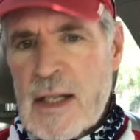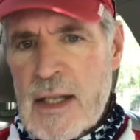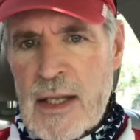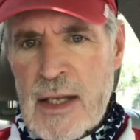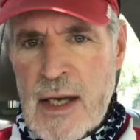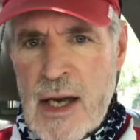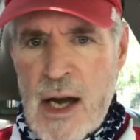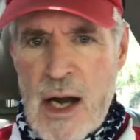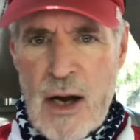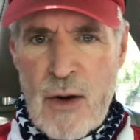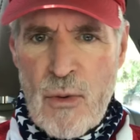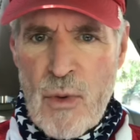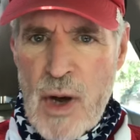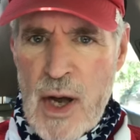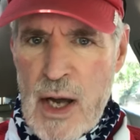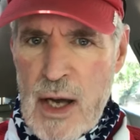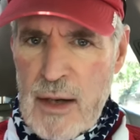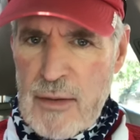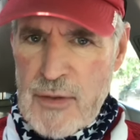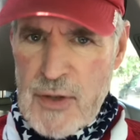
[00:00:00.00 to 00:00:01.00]
the
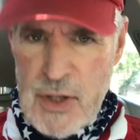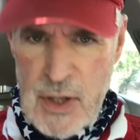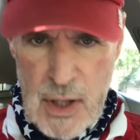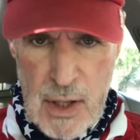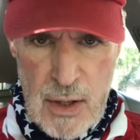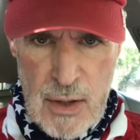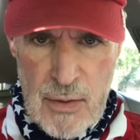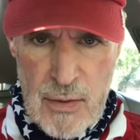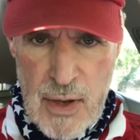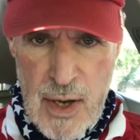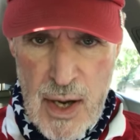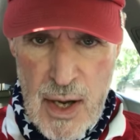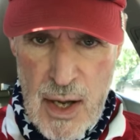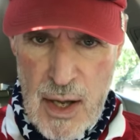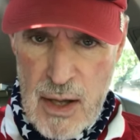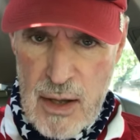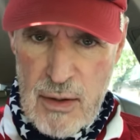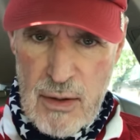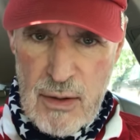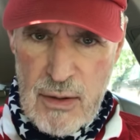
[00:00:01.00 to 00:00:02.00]
airwaves, the
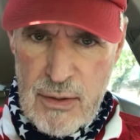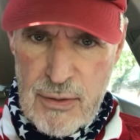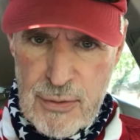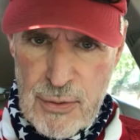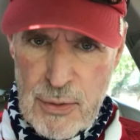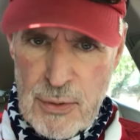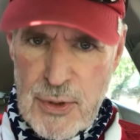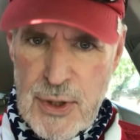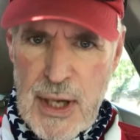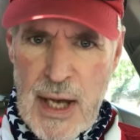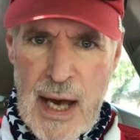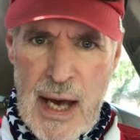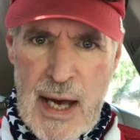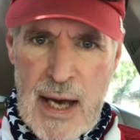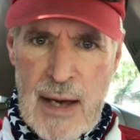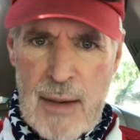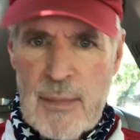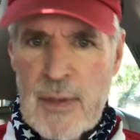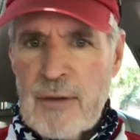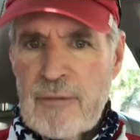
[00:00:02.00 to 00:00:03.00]
internet, through
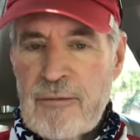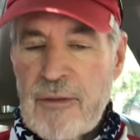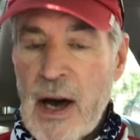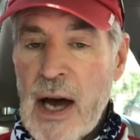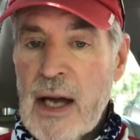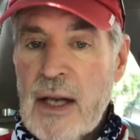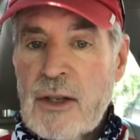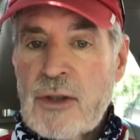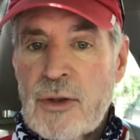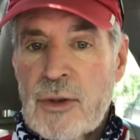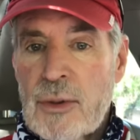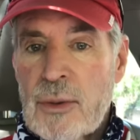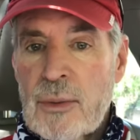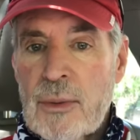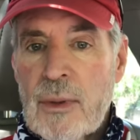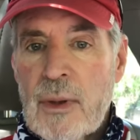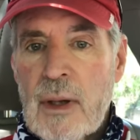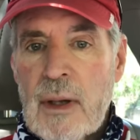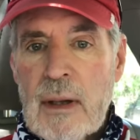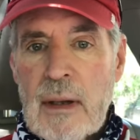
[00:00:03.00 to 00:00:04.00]
time and find
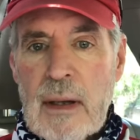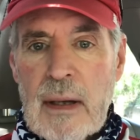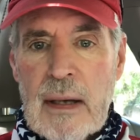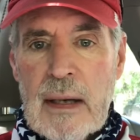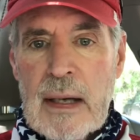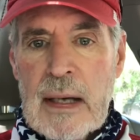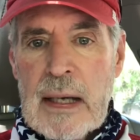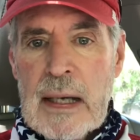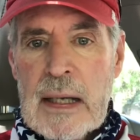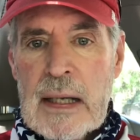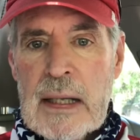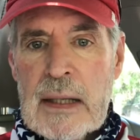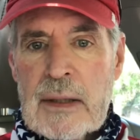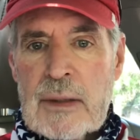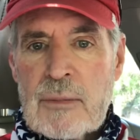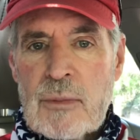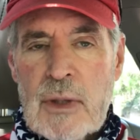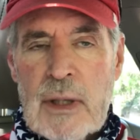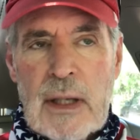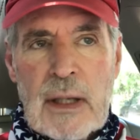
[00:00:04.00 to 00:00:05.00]
you
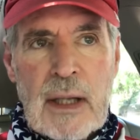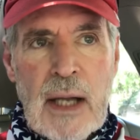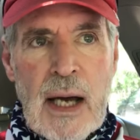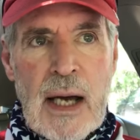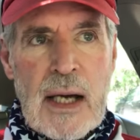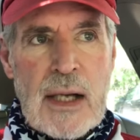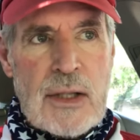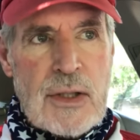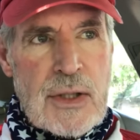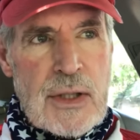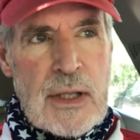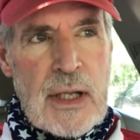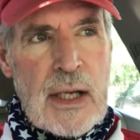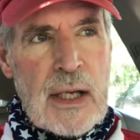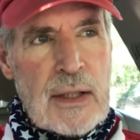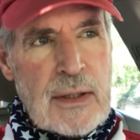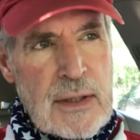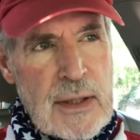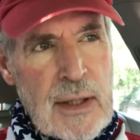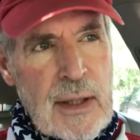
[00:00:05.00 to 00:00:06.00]
and realize
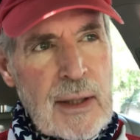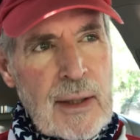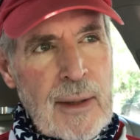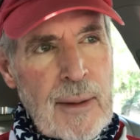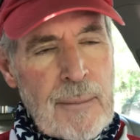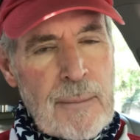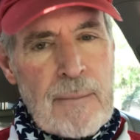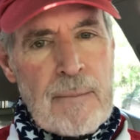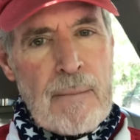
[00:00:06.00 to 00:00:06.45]
that uh,